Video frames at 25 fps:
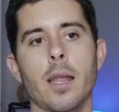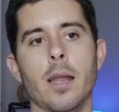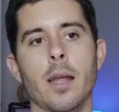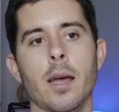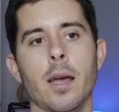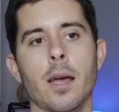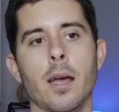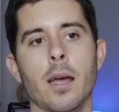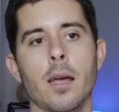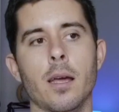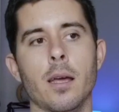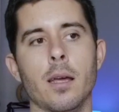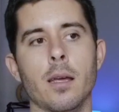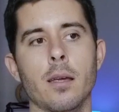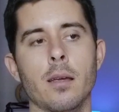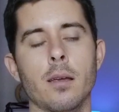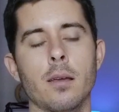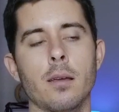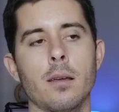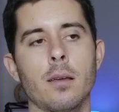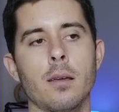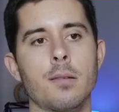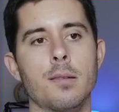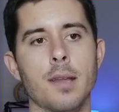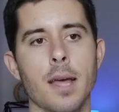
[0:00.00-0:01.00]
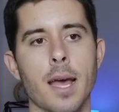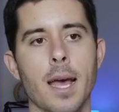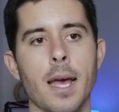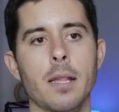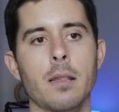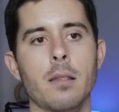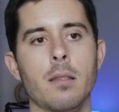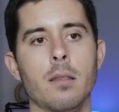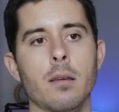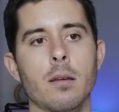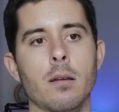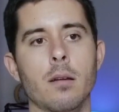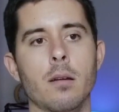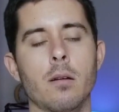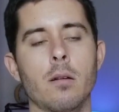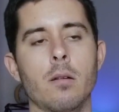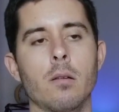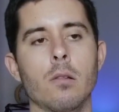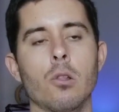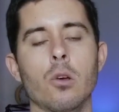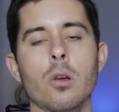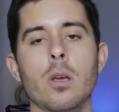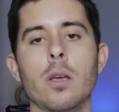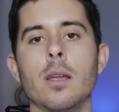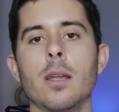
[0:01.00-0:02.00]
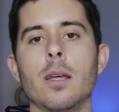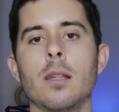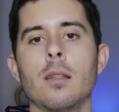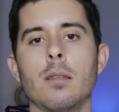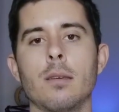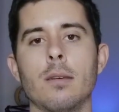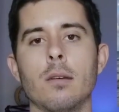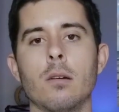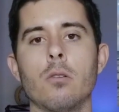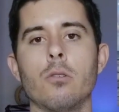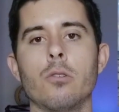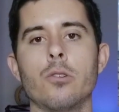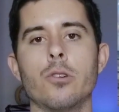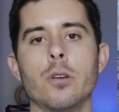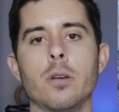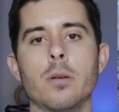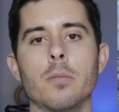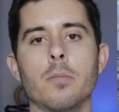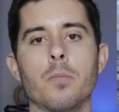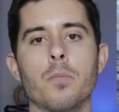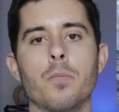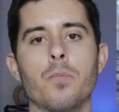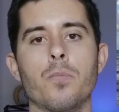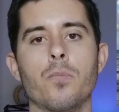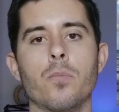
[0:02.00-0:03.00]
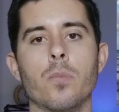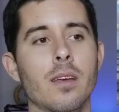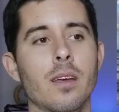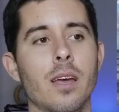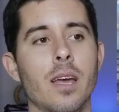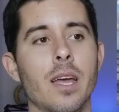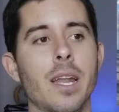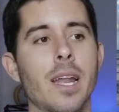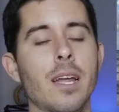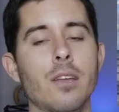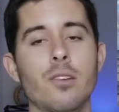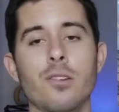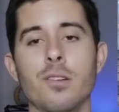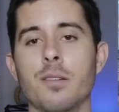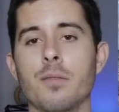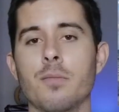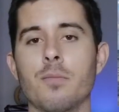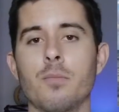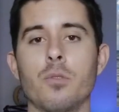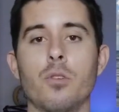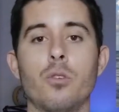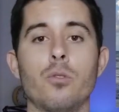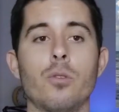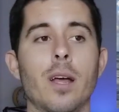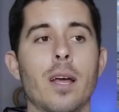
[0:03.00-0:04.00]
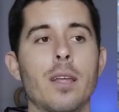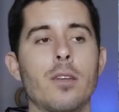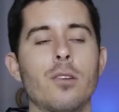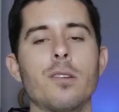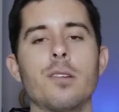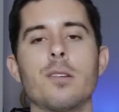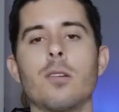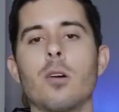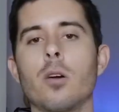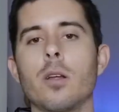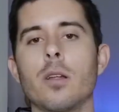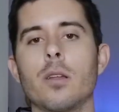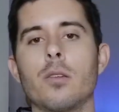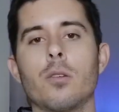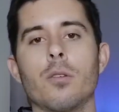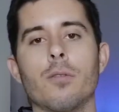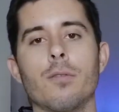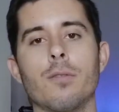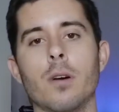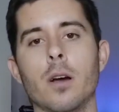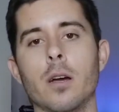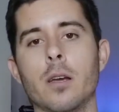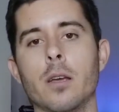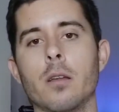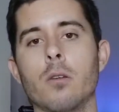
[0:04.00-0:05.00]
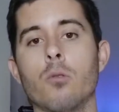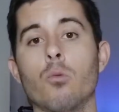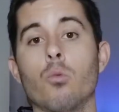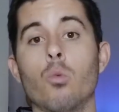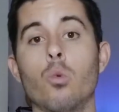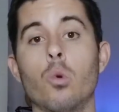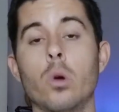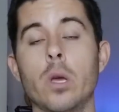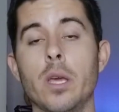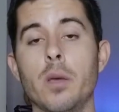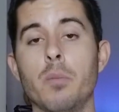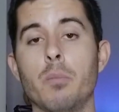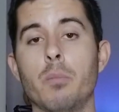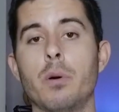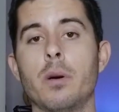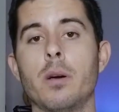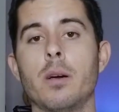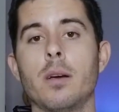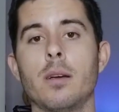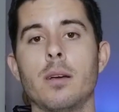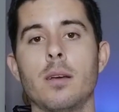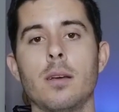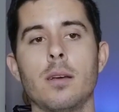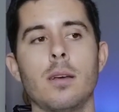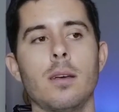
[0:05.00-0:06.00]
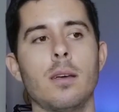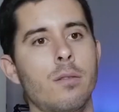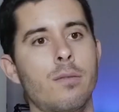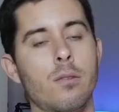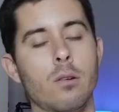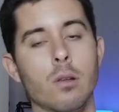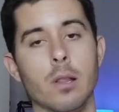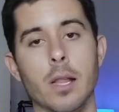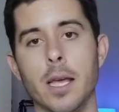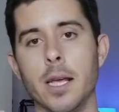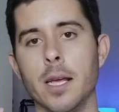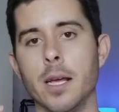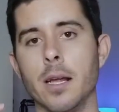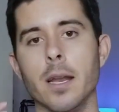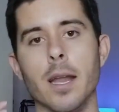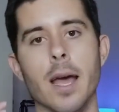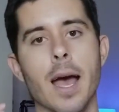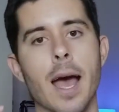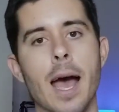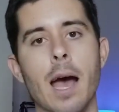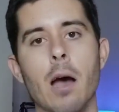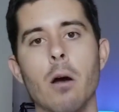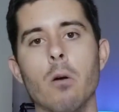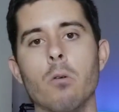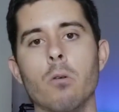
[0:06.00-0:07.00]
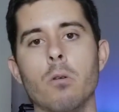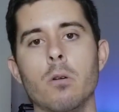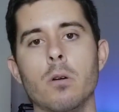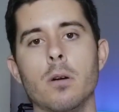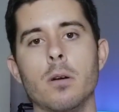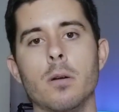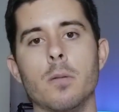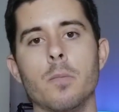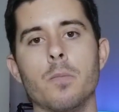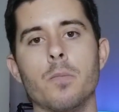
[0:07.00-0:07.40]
I sat there looking at the ocean. And I just started to fucking weep for like an hour.